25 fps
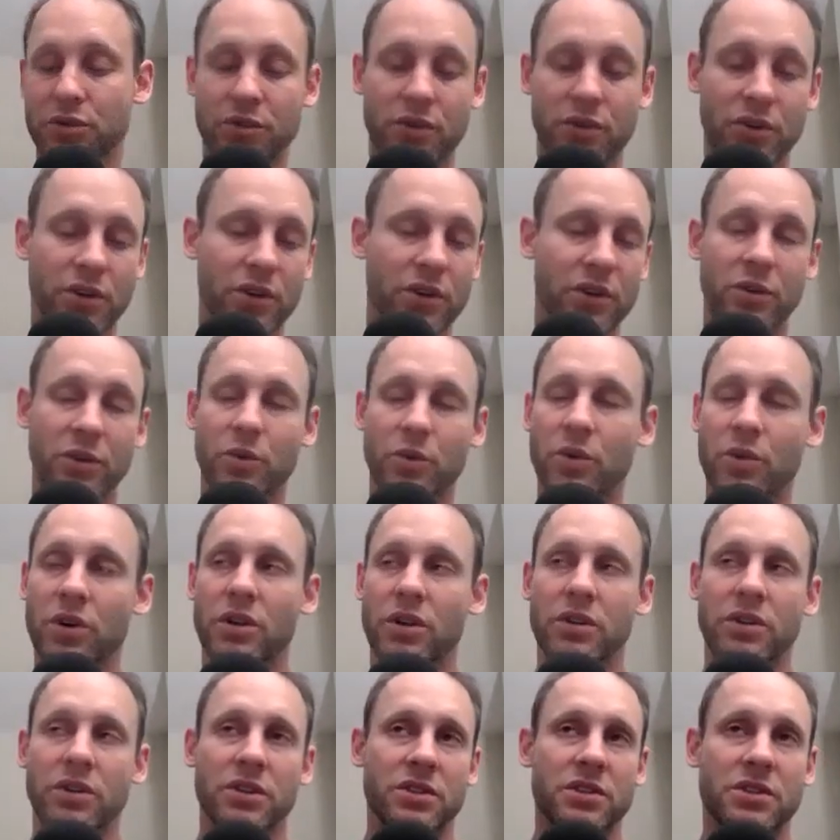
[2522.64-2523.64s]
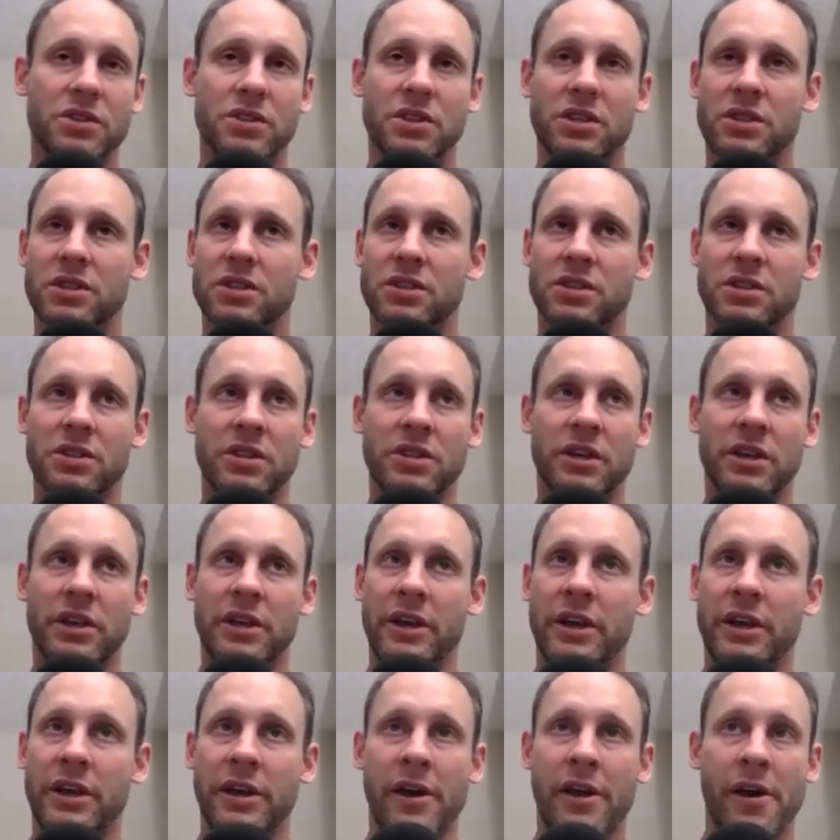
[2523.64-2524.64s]
for good in the world, is just
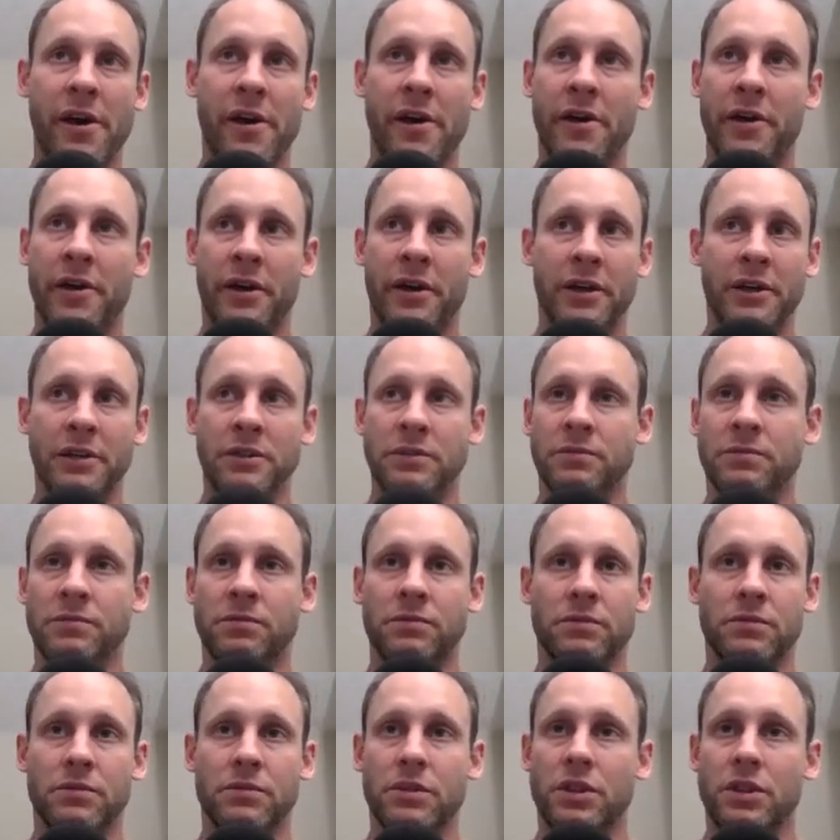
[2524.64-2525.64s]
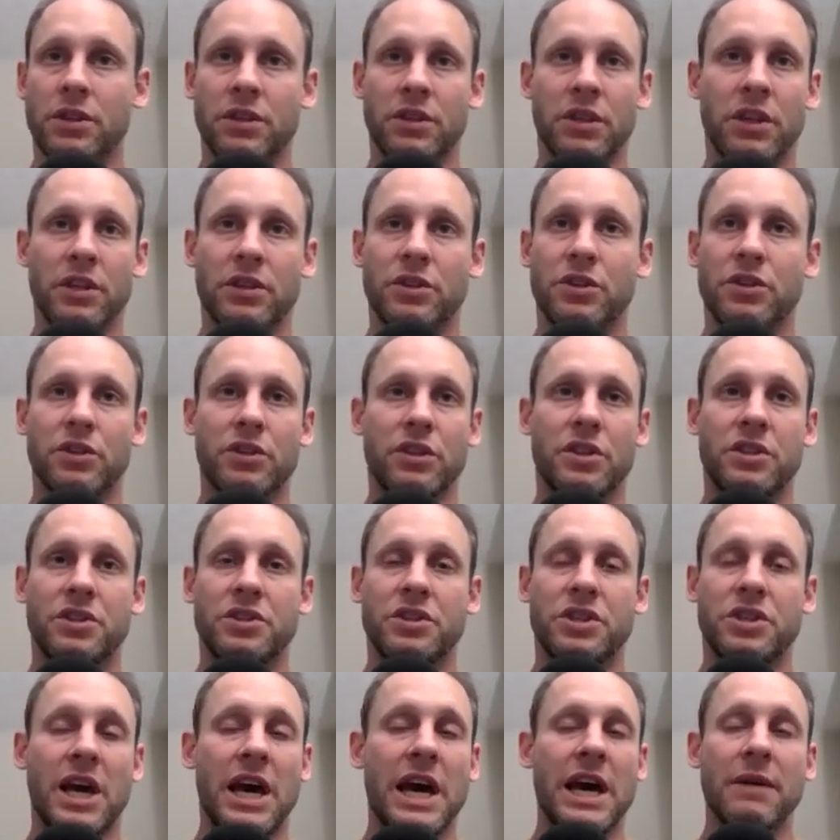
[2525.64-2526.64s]
the
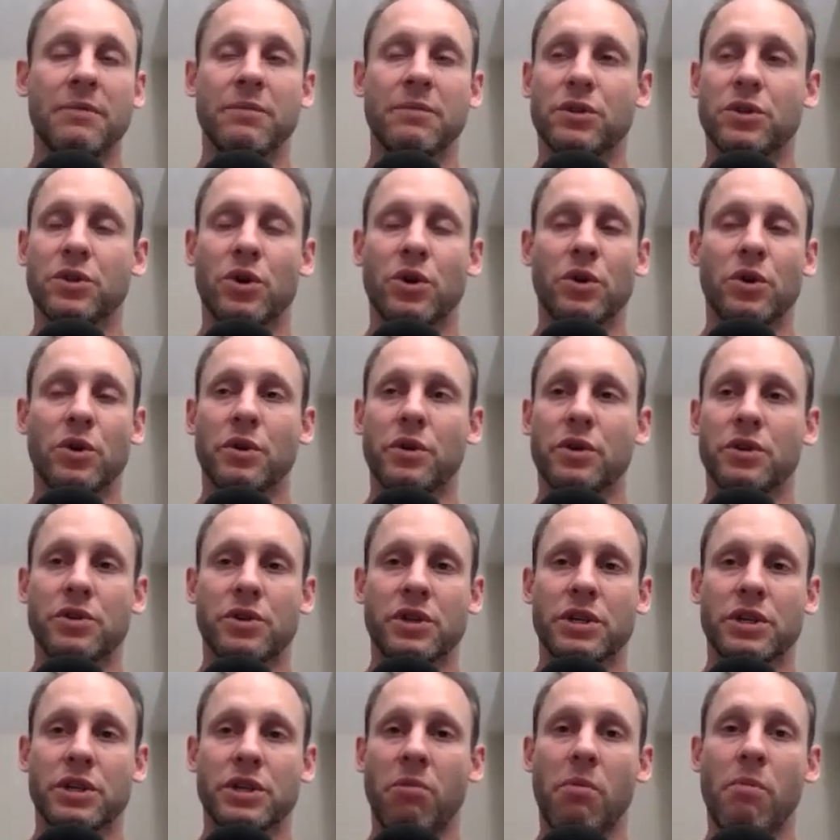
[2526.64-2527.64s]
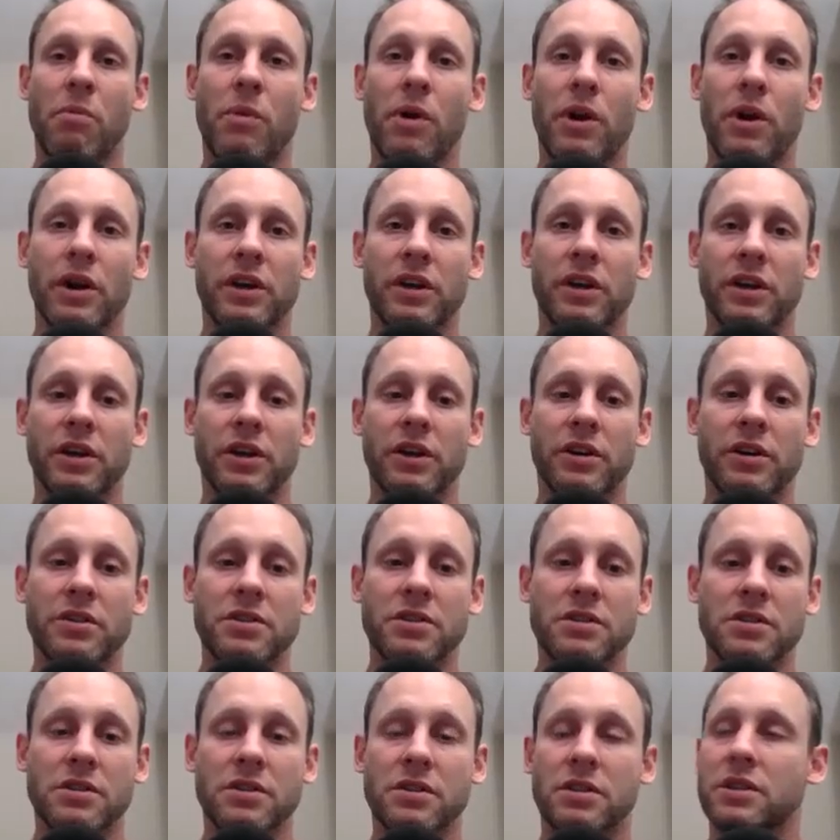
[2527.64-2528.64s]
TAM, the total addressable market here,
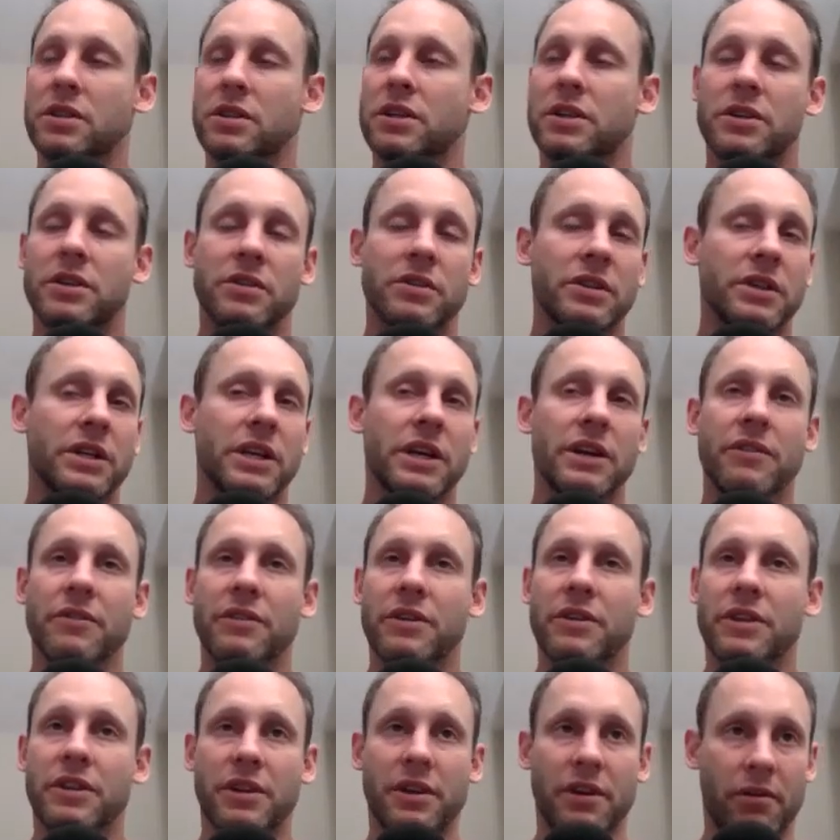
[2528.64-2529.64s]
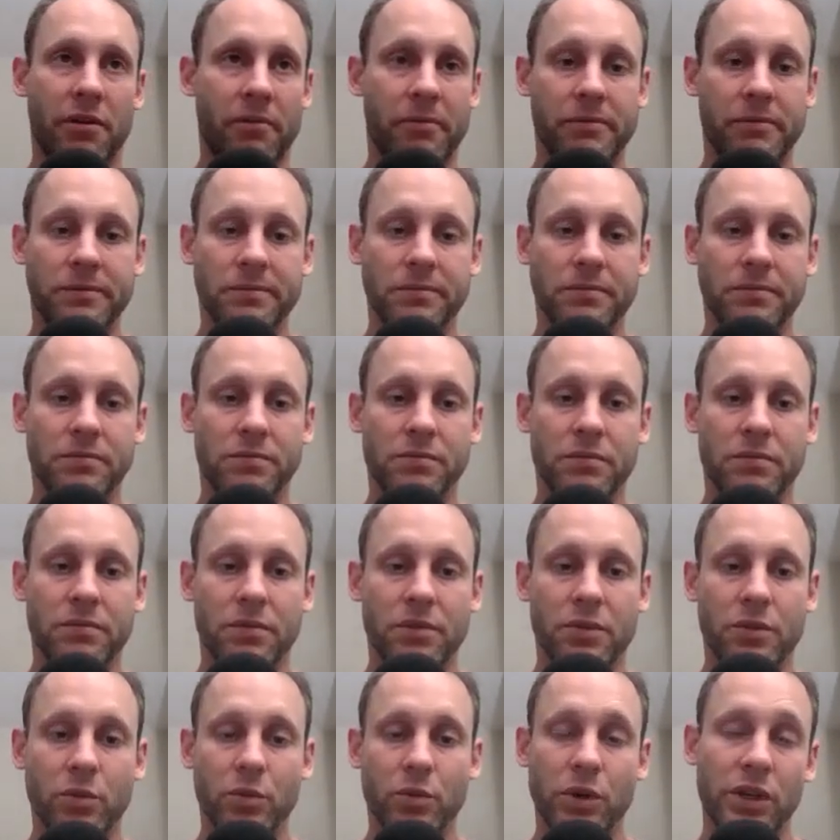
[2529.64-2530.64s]
is literally everything.
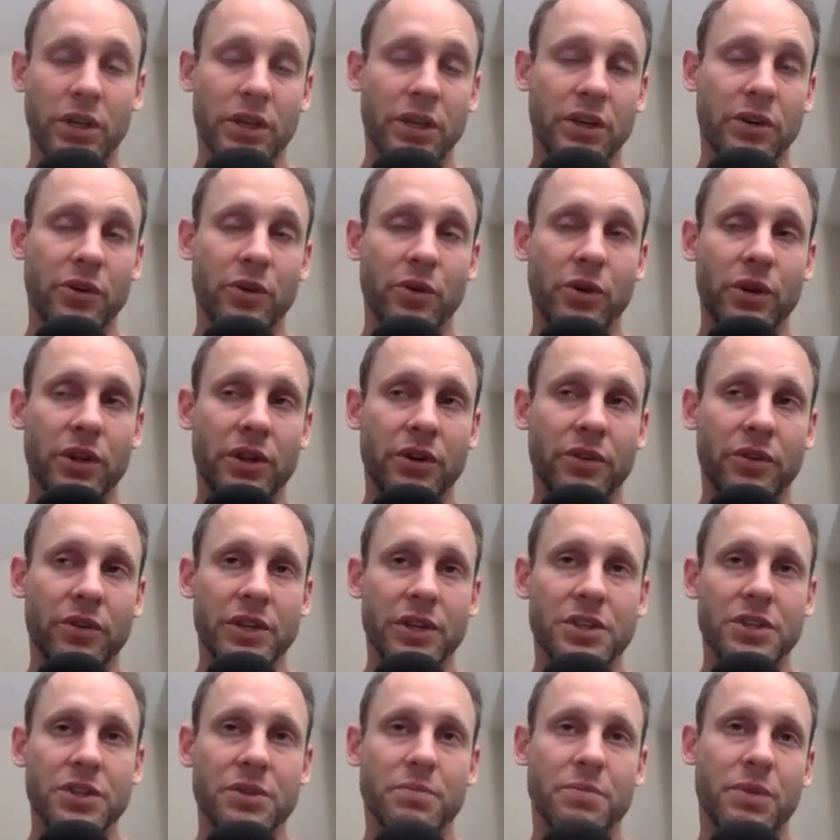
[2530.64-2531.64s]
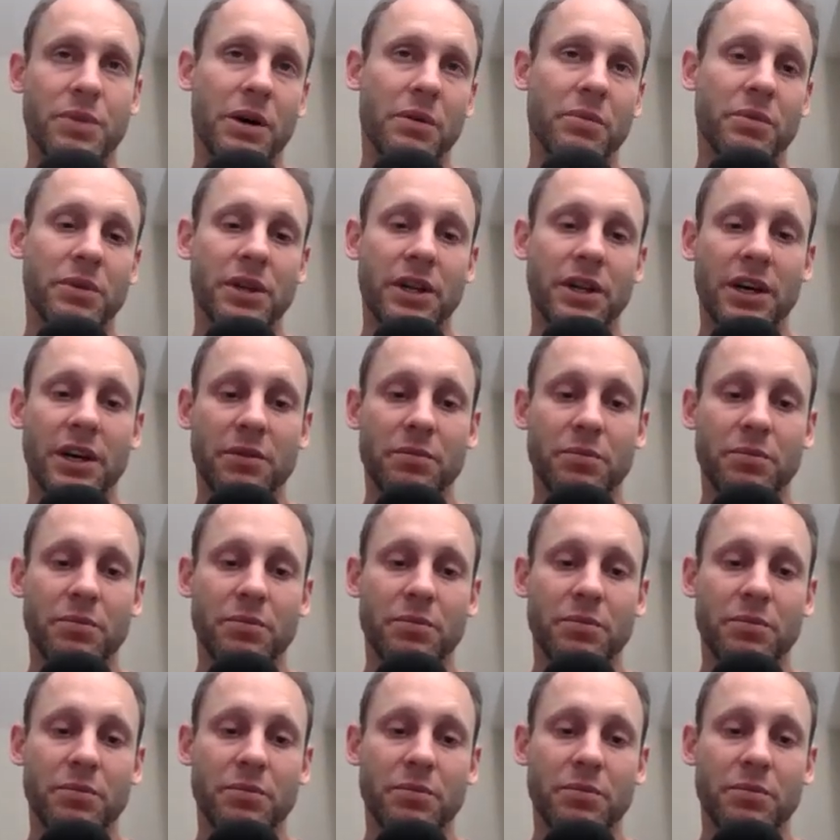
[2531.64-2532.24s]
Well, will it reach it? Probably not.